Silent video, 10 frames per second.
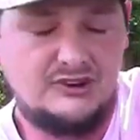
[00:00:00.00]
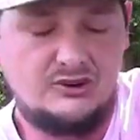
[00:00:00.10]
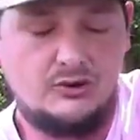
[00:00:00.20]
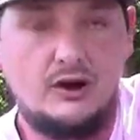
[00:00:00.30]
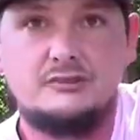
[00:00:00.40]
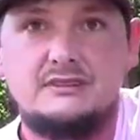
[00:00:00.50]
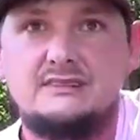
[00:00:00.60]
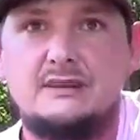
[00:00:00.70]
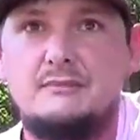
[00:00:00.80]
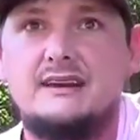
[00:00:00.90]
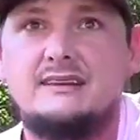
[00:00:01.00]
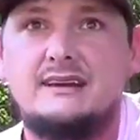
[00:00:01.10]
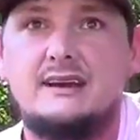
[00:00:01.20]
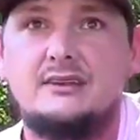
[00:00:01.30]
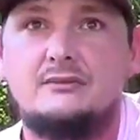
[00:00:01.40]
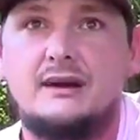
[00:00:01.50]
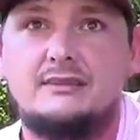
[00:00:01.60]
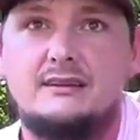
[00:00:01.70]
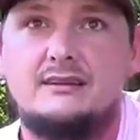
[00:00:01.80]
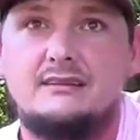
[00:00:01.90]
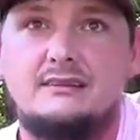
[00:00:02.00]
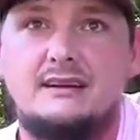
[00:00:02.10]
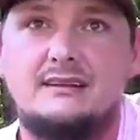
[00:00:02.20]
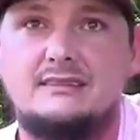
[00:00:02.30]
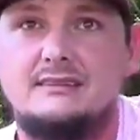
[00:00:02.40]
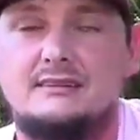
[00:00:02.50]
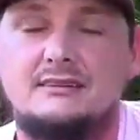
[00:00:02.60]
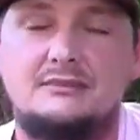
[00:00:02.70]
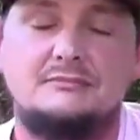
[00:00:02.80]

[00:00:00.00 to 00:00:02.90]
crossings that met together right there at the